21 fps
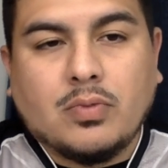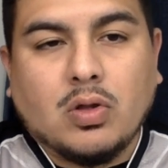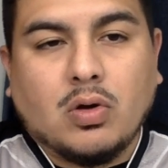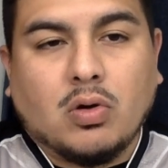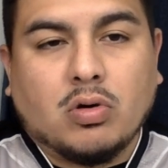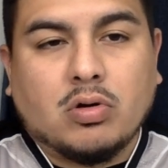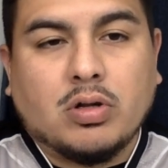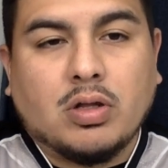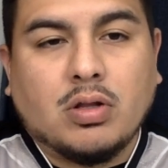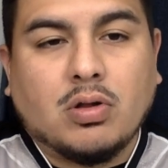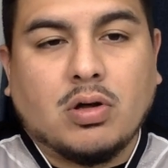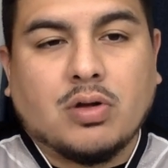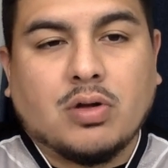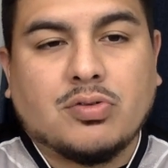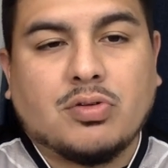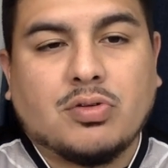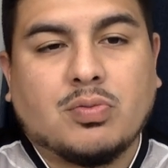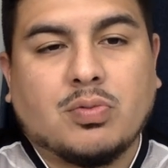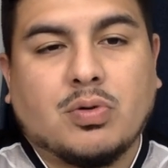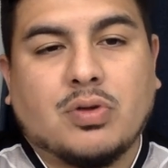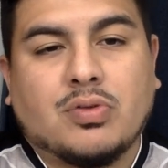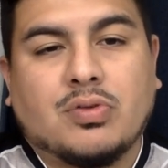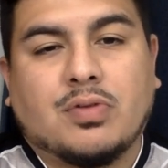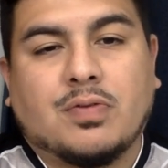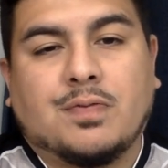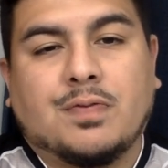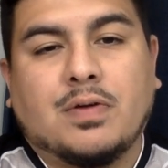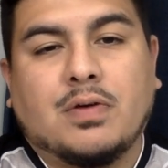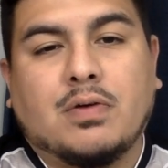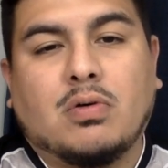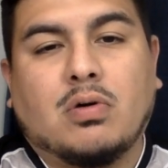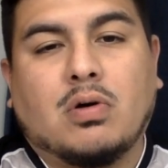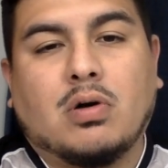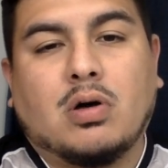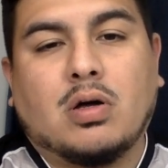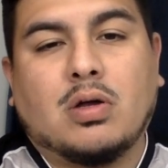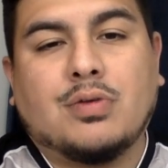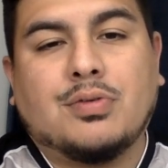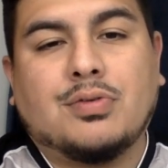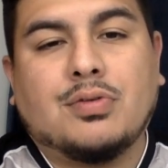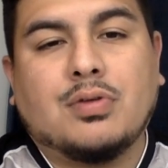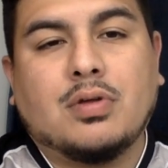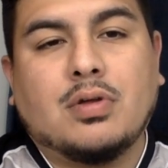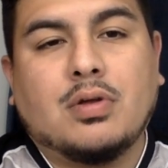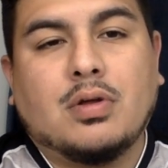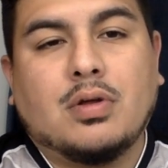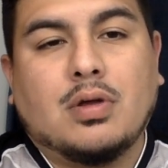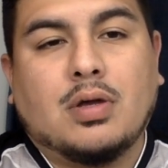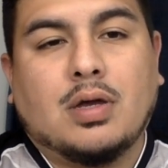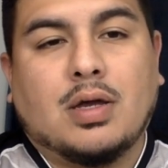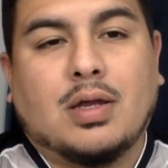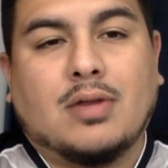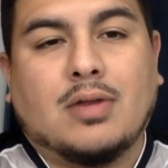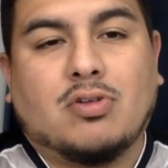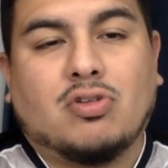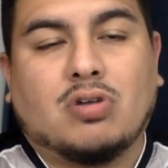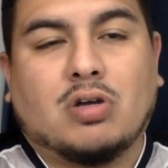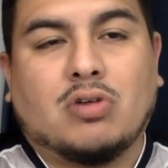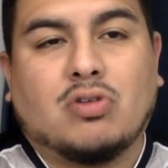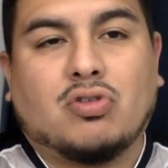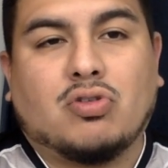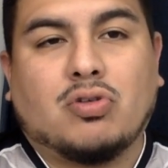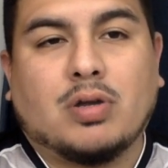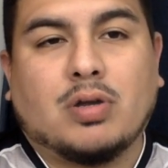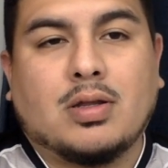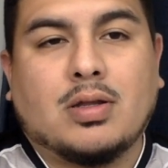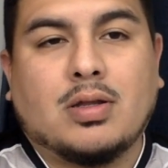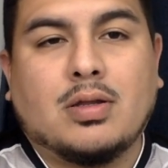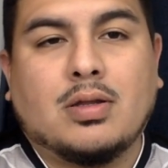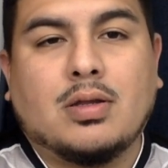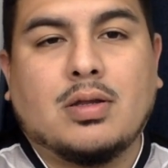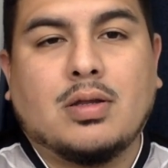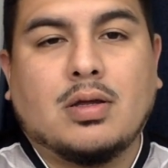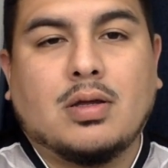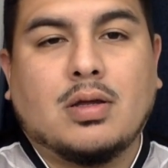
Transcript: Only losses was to Phil Hawes and Sean Strickland.